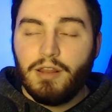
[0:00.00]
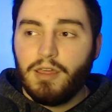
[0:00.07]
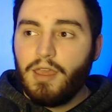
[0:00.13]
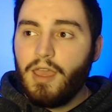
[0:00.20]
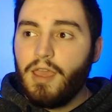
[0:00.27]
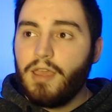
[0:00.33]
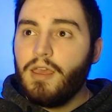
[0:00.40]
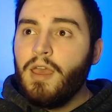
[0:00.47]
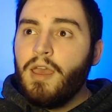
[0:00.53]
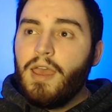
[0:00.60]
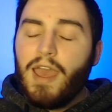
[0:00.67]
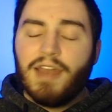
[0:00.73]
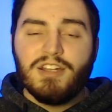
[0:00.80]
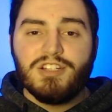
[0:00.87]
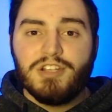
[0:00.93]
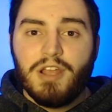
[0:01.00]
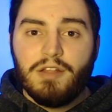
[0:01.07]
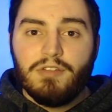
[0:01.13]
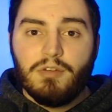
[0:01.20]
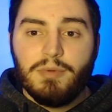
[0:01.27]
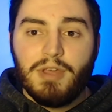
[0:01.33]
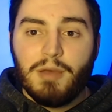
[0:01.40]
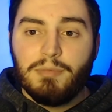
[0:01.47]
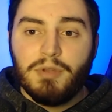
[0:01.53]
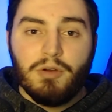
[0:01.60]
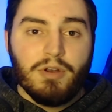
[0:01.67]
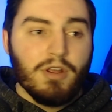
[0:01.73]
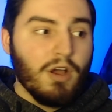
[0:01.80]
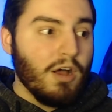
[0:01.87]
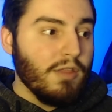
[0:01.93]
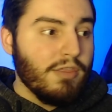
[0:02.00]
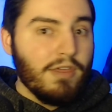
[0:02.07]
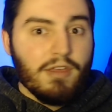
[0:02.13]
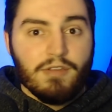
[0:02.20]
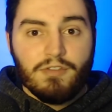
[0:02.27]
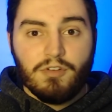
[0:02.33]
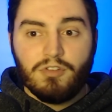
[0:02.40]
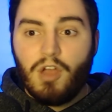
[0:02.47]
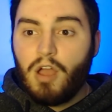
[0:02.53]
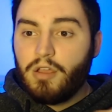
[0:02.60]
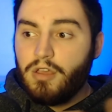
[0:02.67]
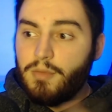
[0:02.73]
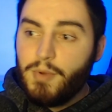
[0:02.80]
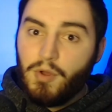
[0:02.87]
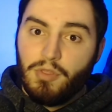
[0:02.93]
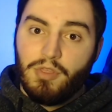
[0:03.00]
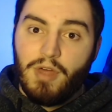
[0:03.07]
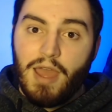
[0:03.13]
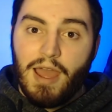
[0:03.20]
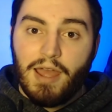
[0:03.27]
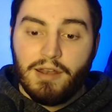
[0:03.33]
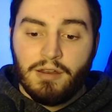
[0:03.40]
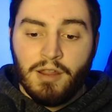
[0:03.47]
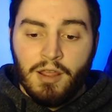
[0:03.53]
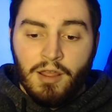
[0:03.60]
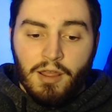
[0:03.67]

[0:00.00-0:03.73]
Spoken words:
Like, hey, any chance you'll be uploading on this or talking about that?